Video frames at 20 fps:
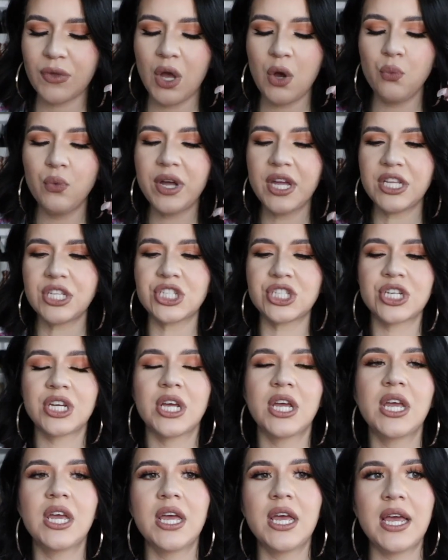which
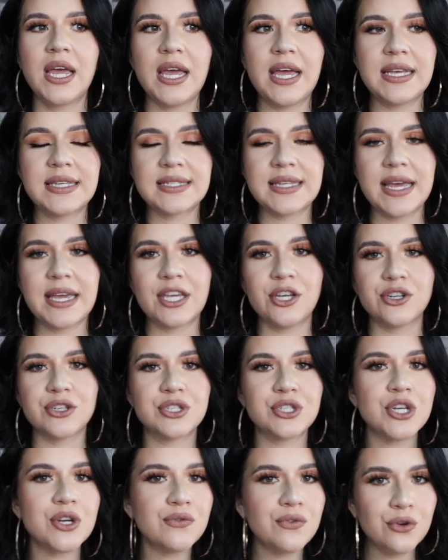is like your
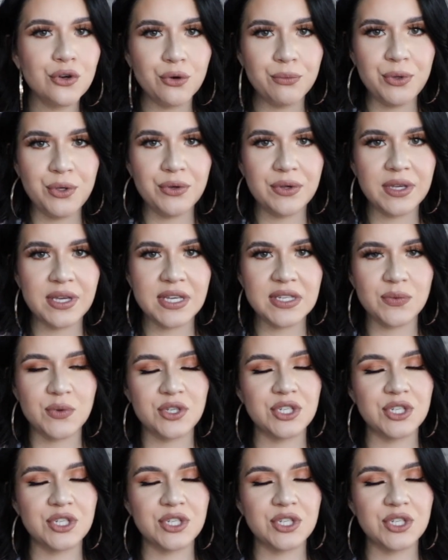cervical mucus,